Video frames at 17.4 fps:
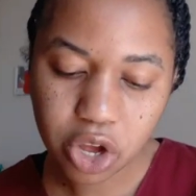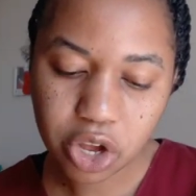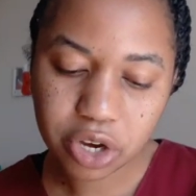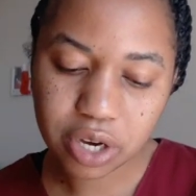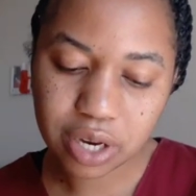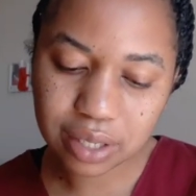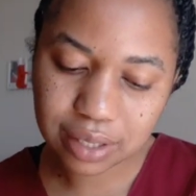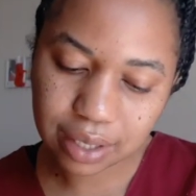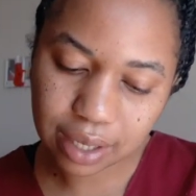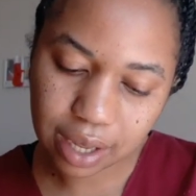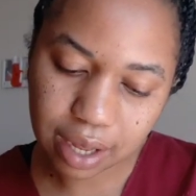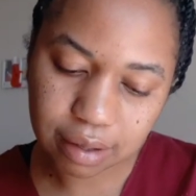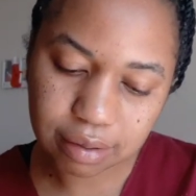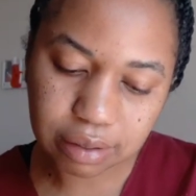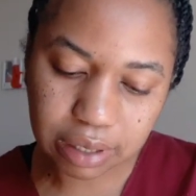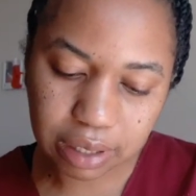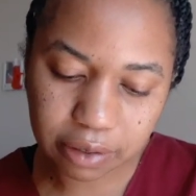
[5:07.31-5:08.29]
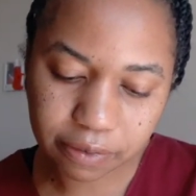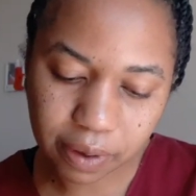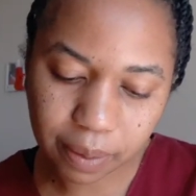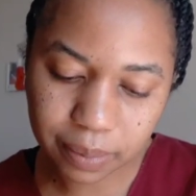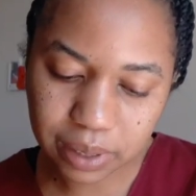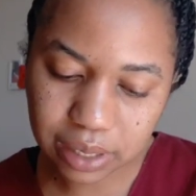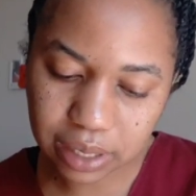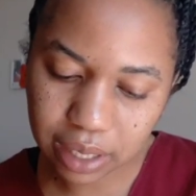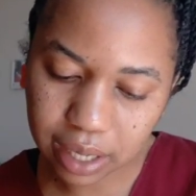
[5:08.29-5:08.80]
Nursing Council,
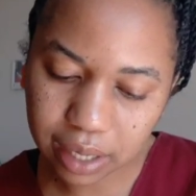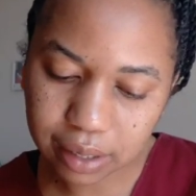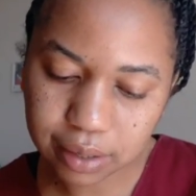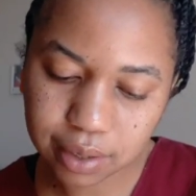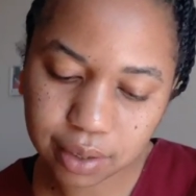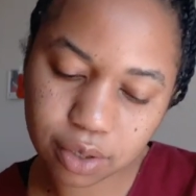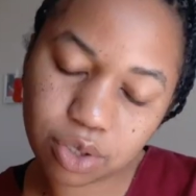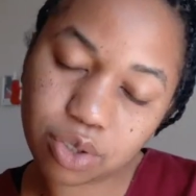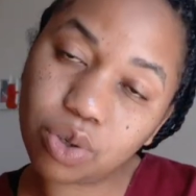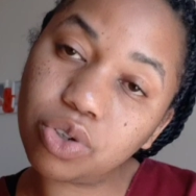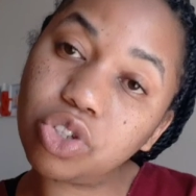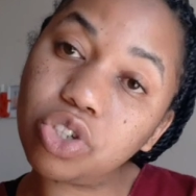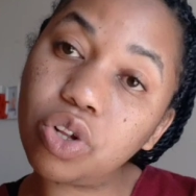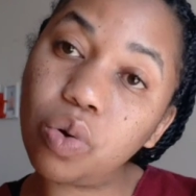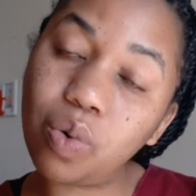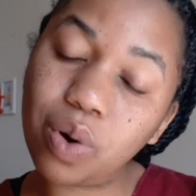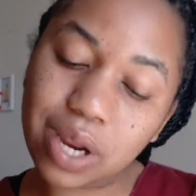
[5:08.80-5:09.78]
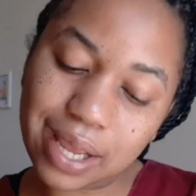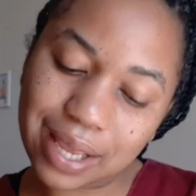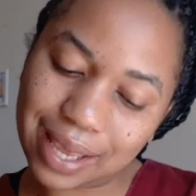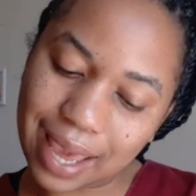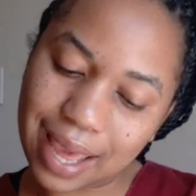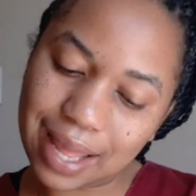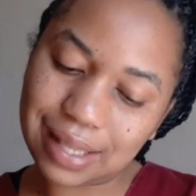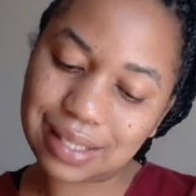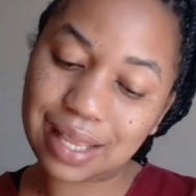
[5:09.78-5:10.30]
Pharmacy Council, Social Work,
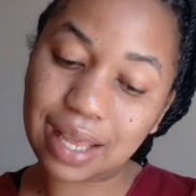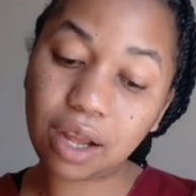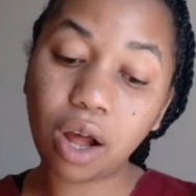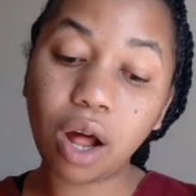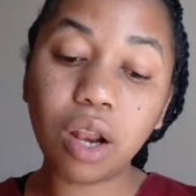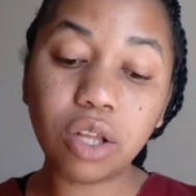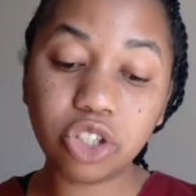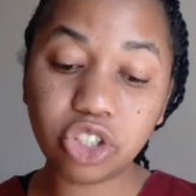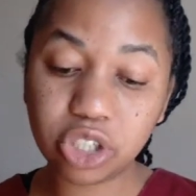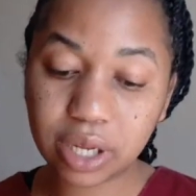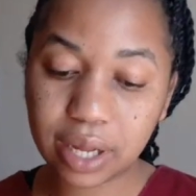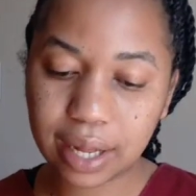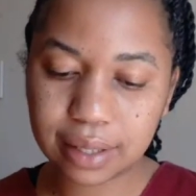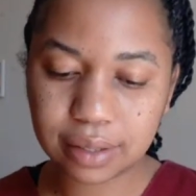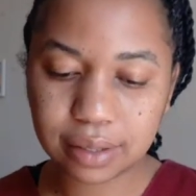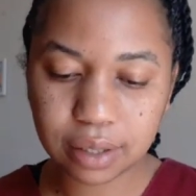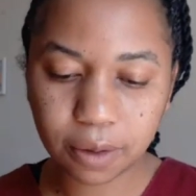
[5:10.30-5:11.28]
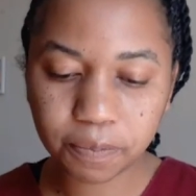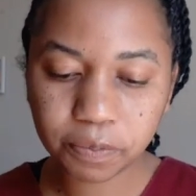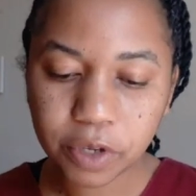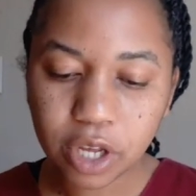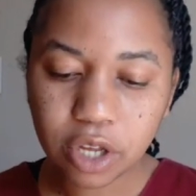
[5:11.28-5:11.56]
and Psychology Council.